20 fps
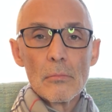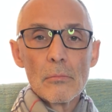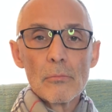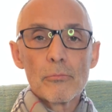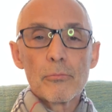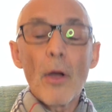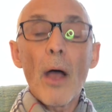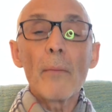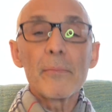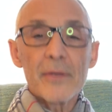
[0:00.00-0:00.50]

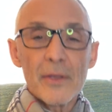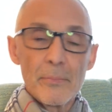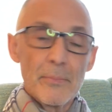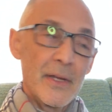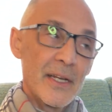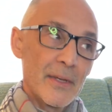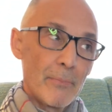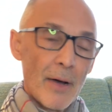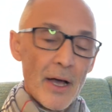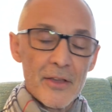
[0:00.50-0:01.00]
prompted me
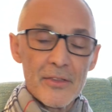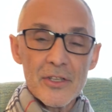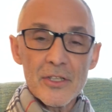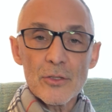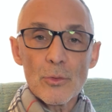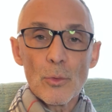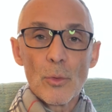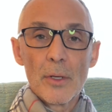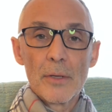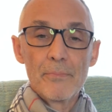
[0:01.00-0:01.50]
to buy this
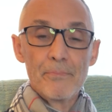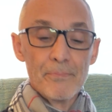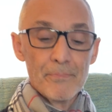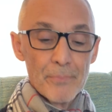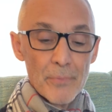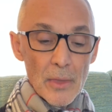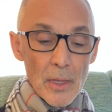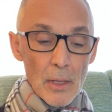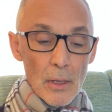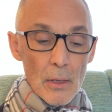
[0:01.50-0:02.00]
one.
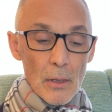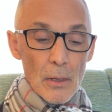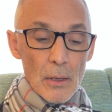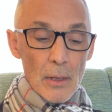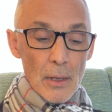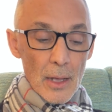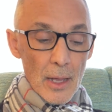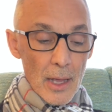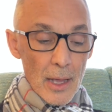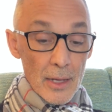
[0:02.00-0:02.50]

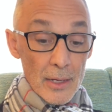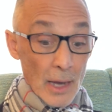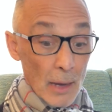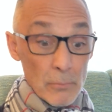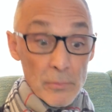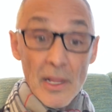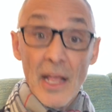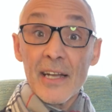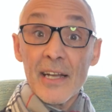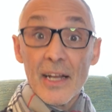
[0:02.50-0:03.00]
And I'm
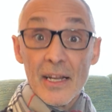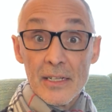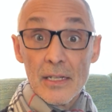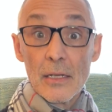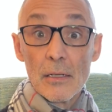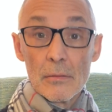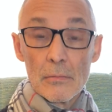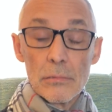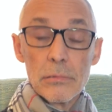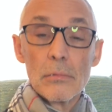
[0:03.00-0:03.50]
glad I
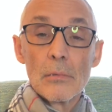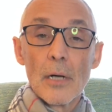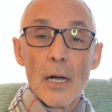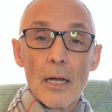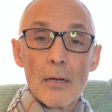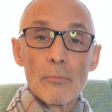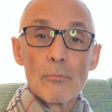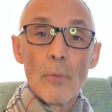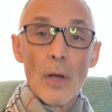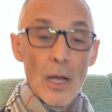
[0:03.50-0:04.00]
did.
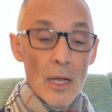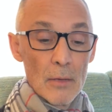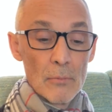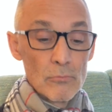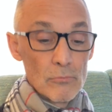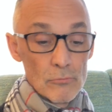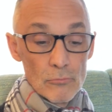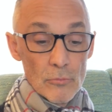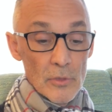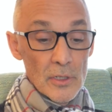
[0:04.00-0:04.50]
I'm
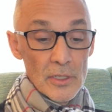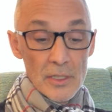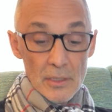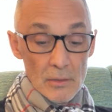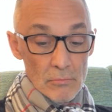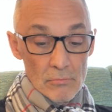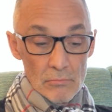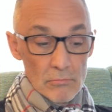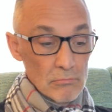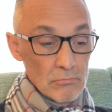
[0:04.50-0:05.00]
really
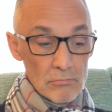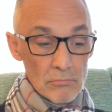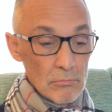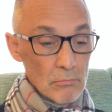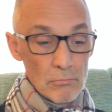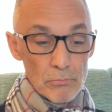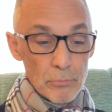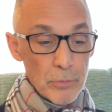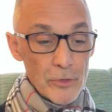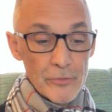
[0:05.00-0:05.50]

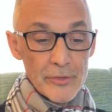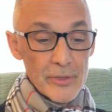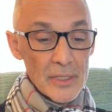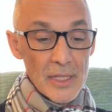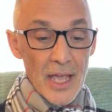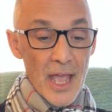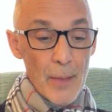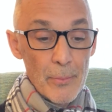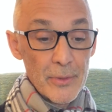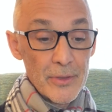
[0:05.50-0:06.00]
perfectly
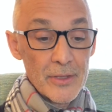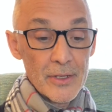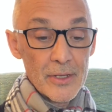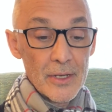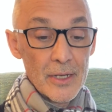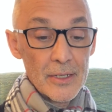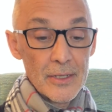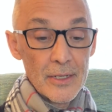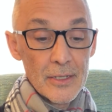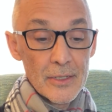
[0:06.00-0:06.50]
happy that I
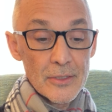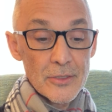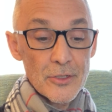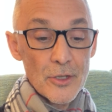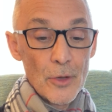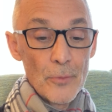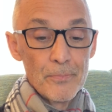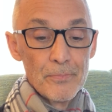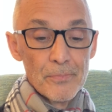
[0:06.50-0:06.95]
did. So,